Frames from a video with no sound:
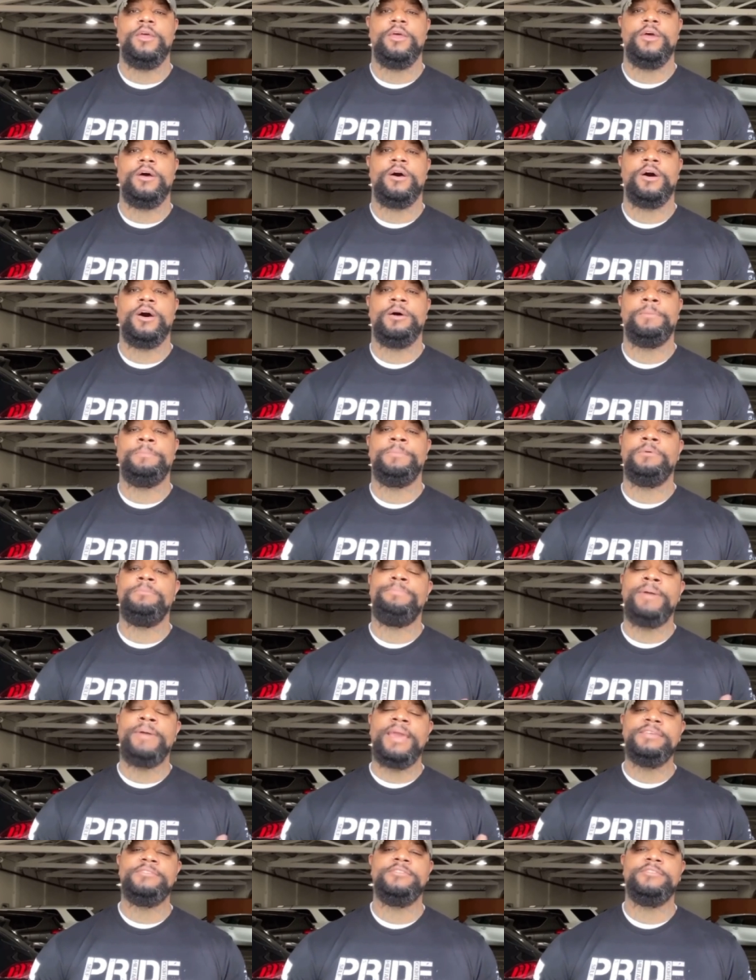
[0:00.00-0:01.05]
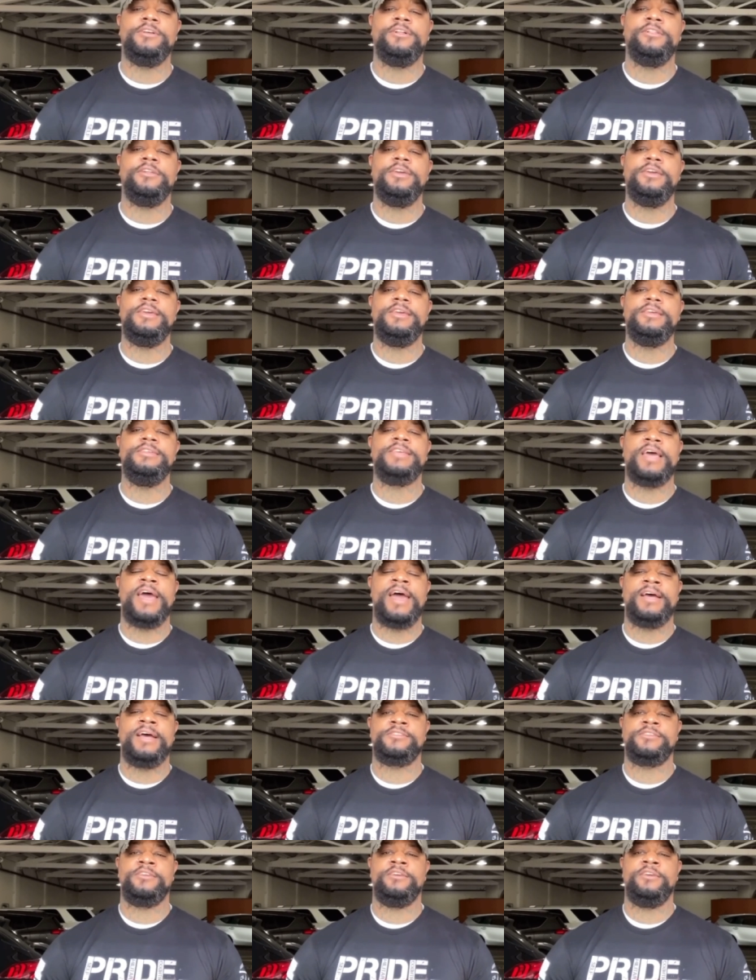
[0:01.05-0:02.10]
Uh, but basically, he's
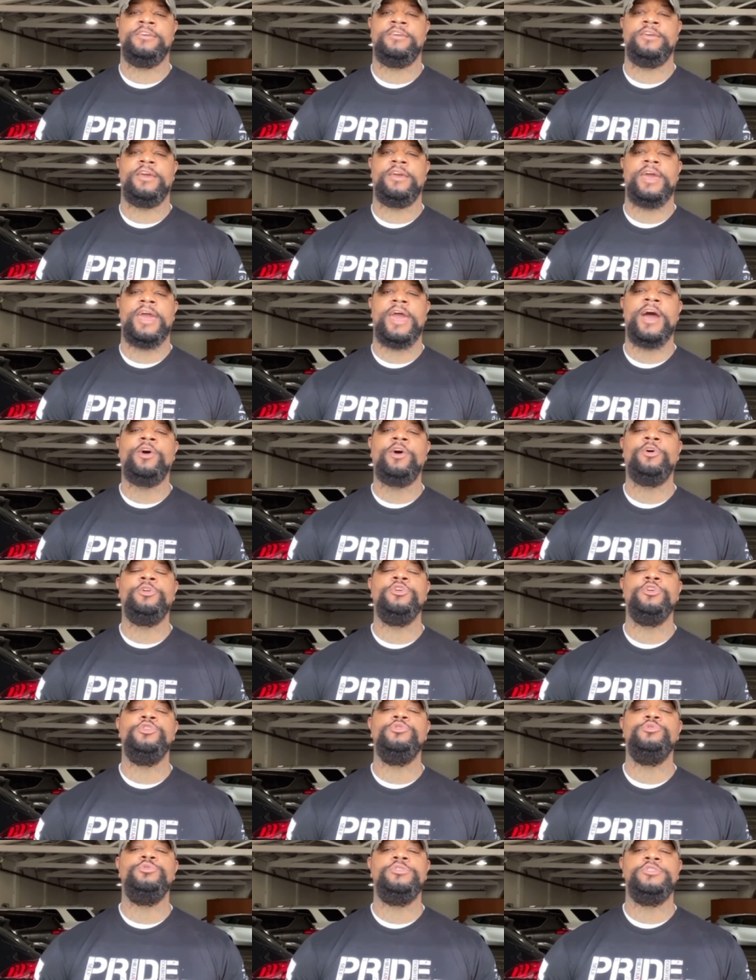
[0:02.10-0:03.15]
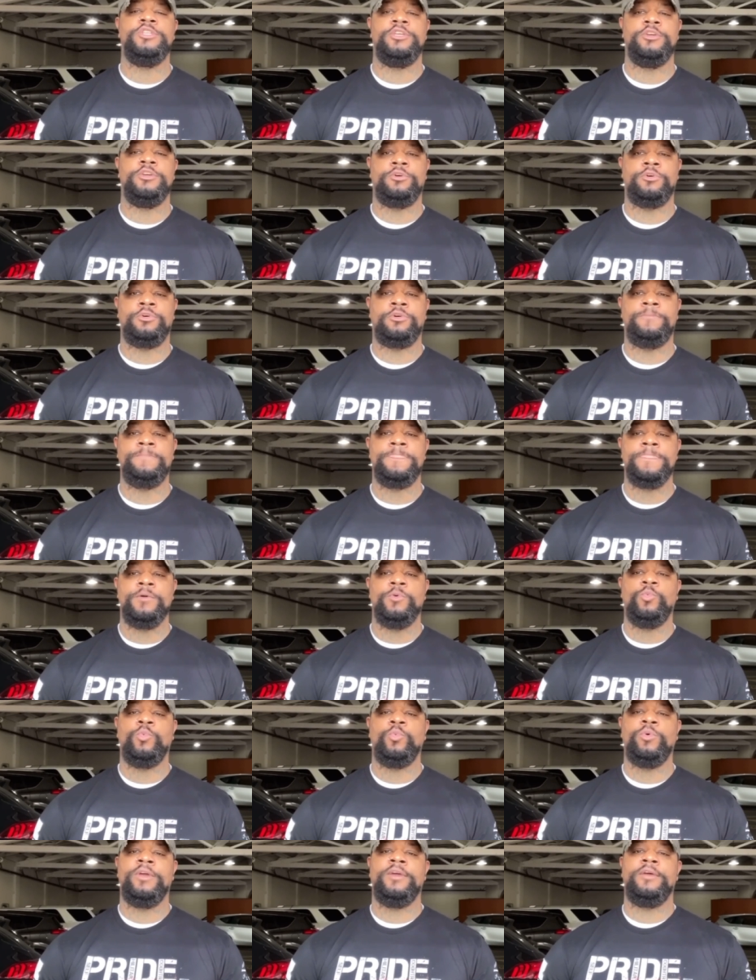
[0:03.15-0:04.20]
asking how do you deal
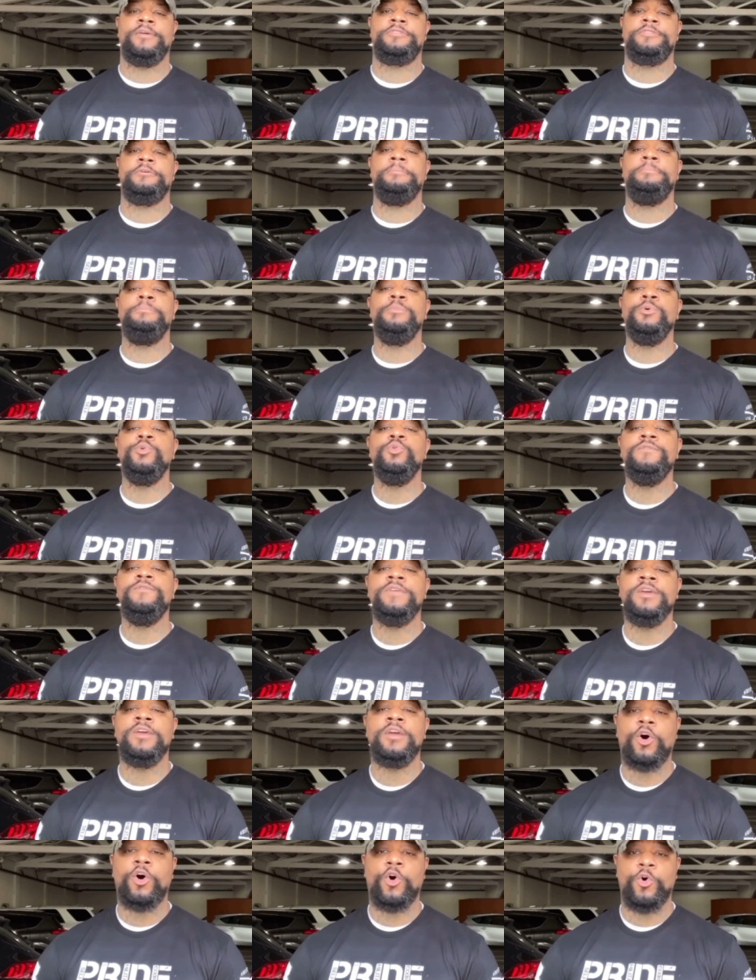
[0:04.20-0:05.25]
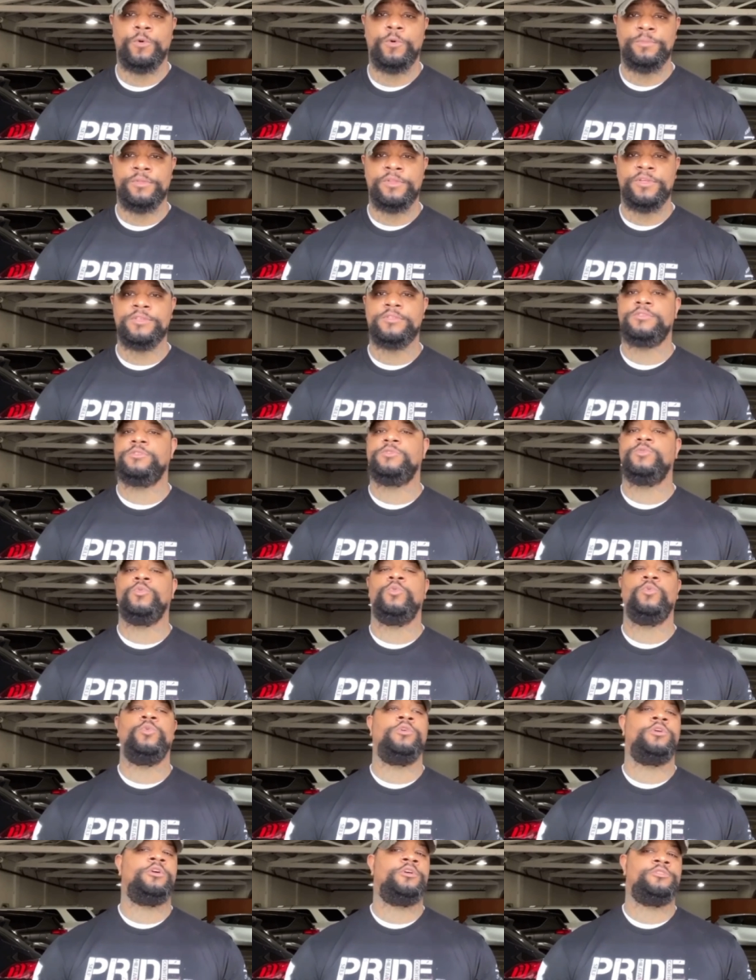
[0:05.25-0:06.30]
with moving homeless
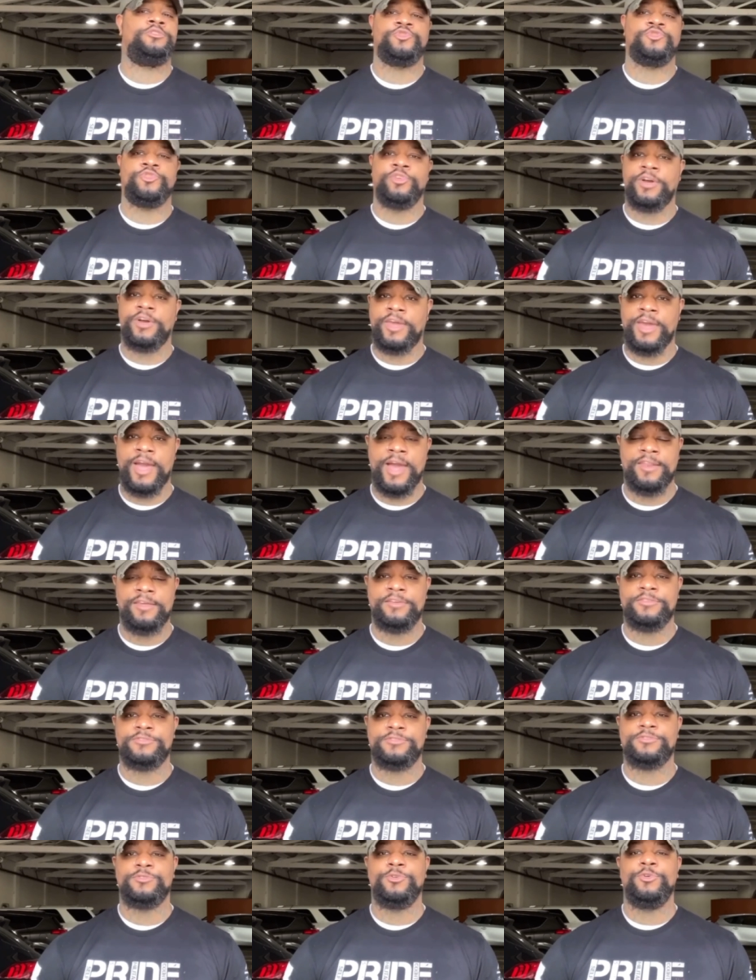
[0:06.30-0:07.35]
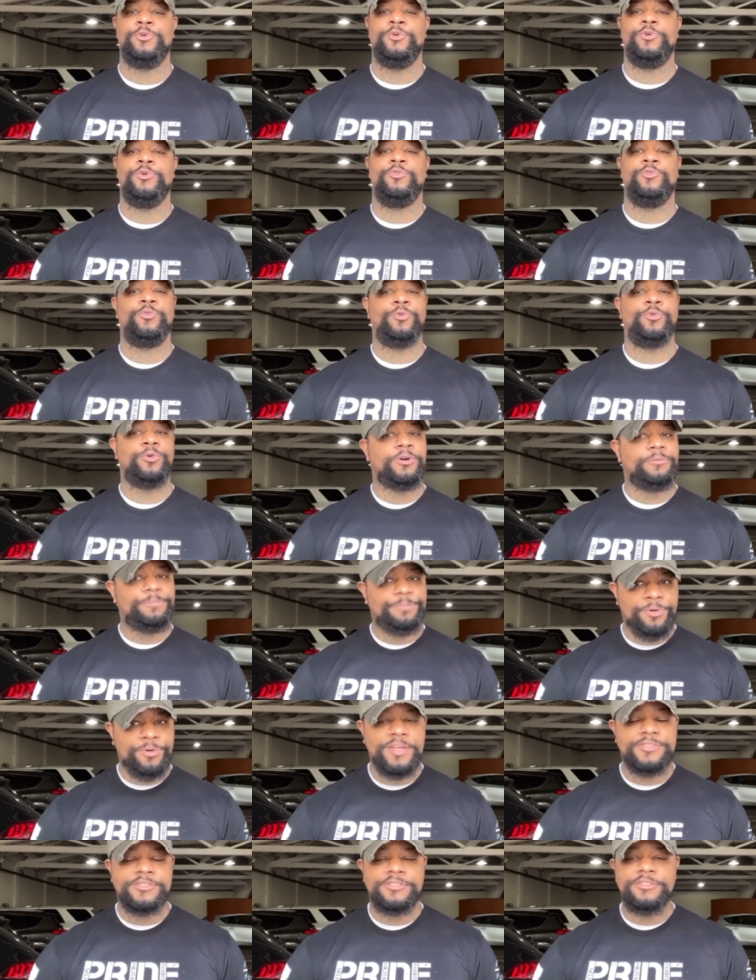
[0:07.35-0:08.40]
or drug addicts or
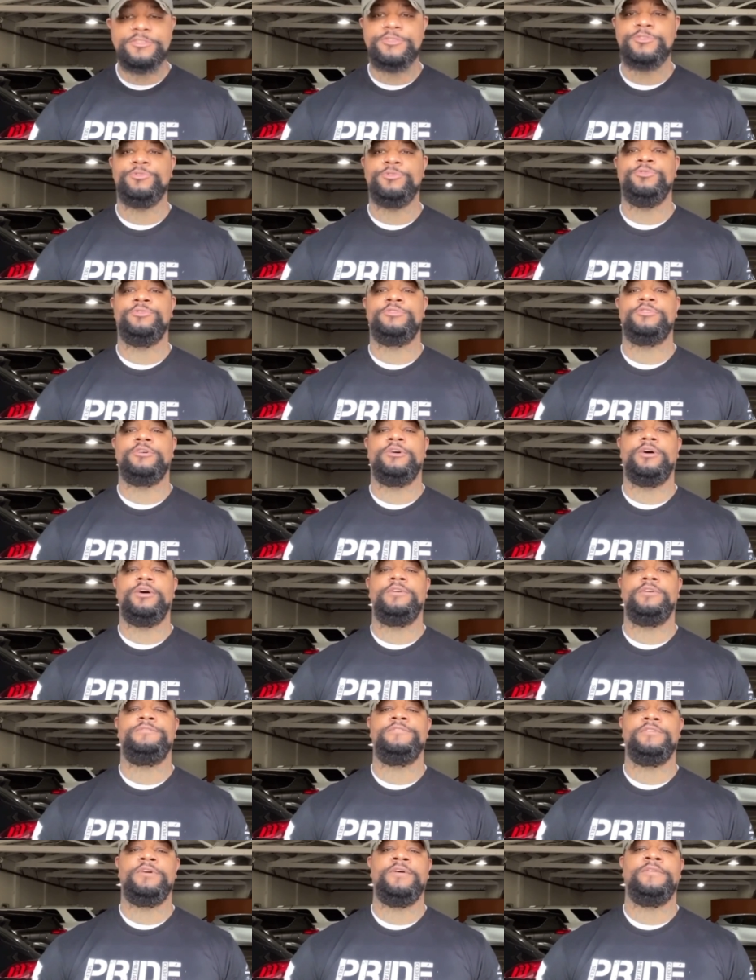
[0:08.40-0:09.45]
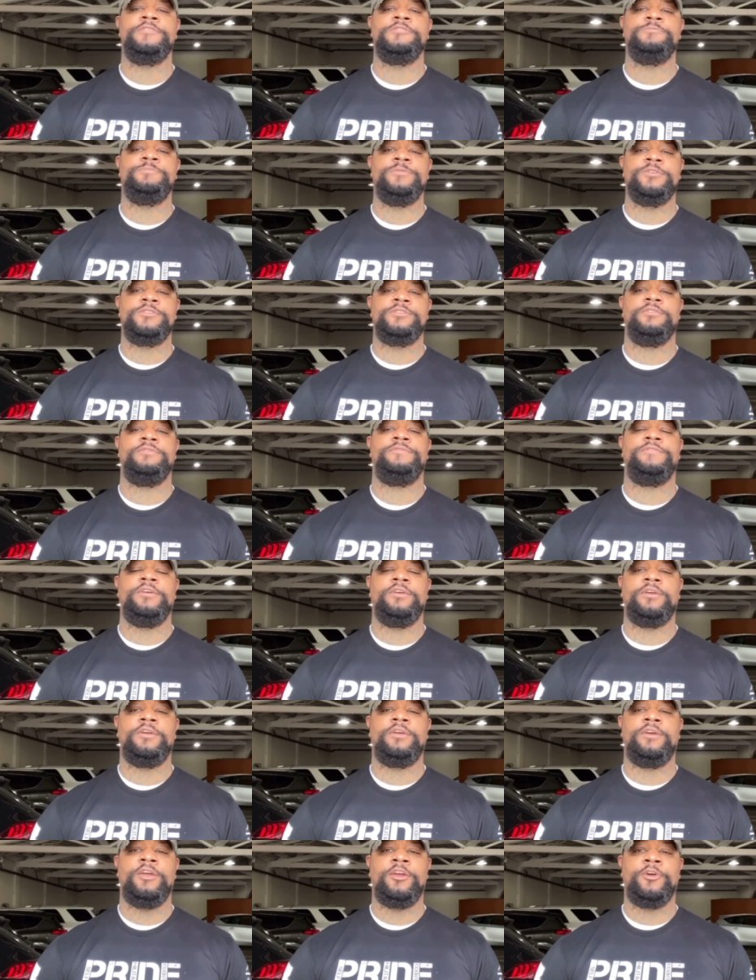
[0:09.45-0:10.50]
prostitutes off of
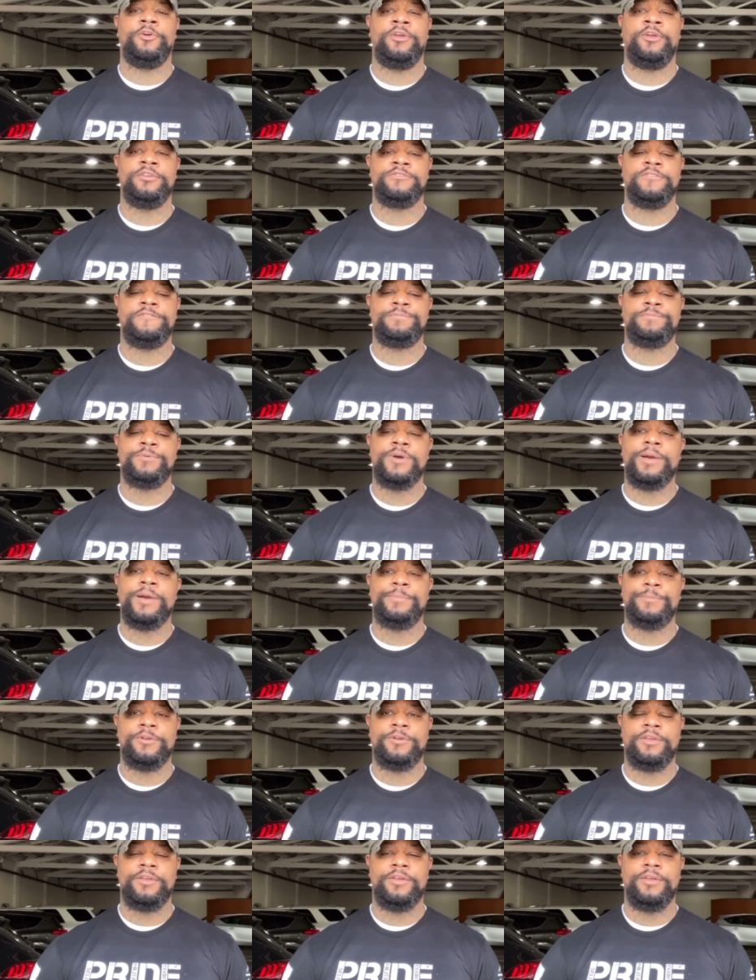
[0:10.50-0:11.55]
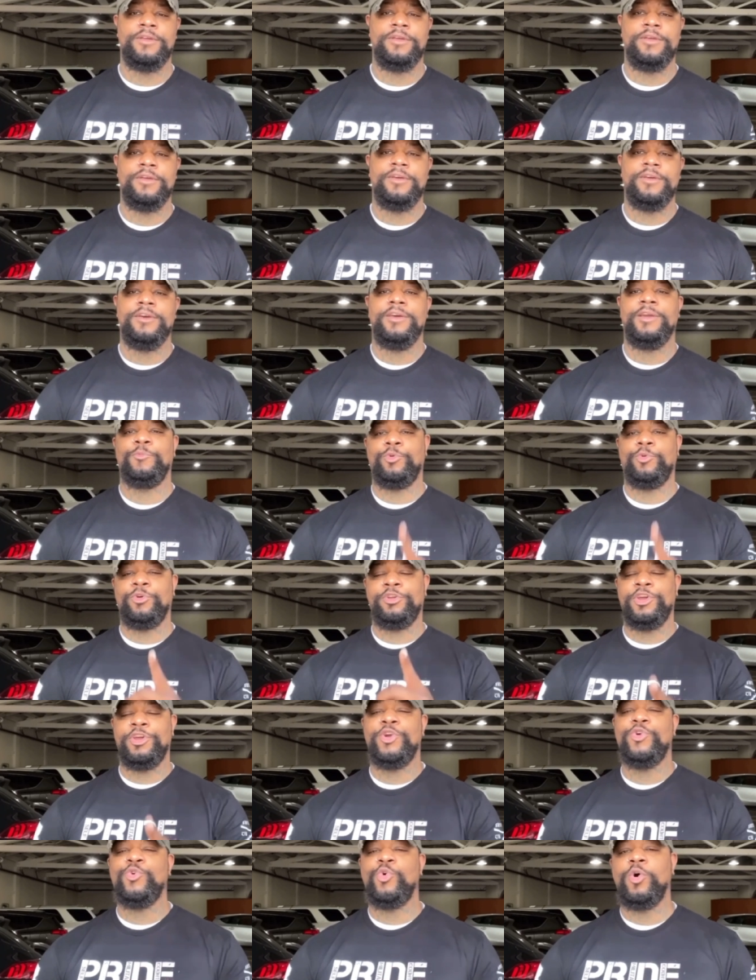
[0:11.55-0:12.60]
specific areas of property? And we're going to
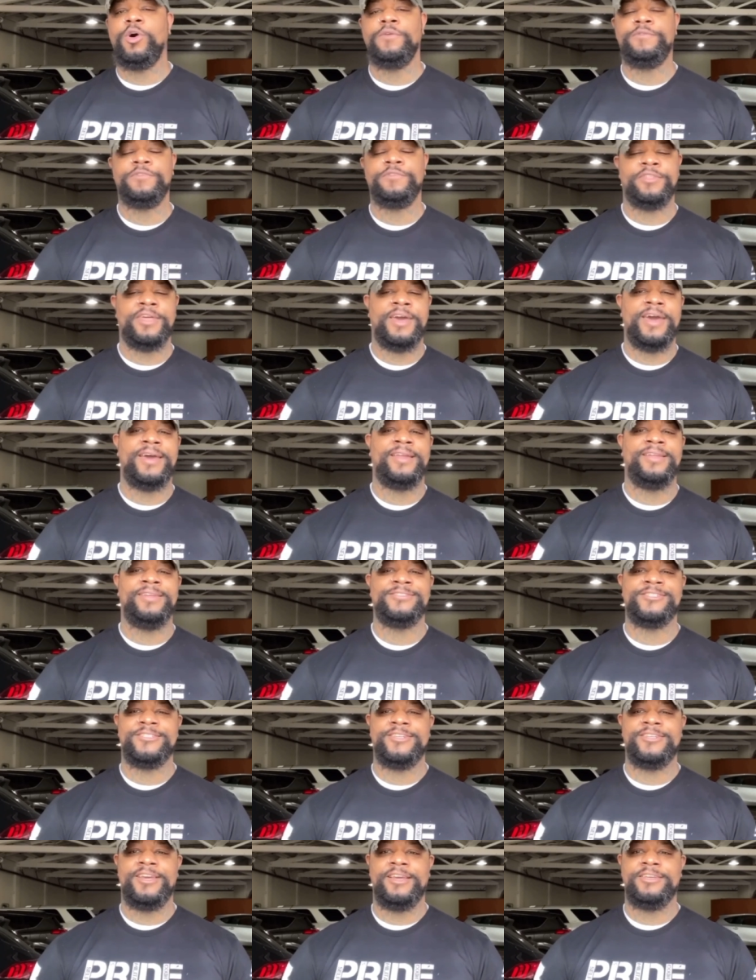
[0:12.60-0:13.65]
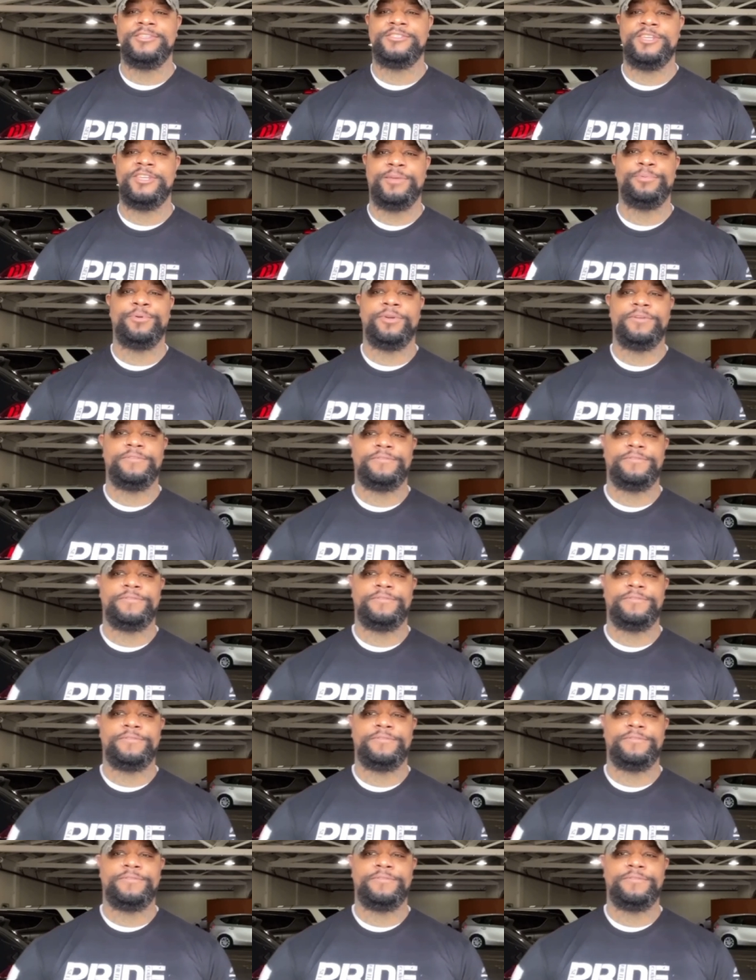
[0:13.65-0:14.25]
go over that in today's debrief.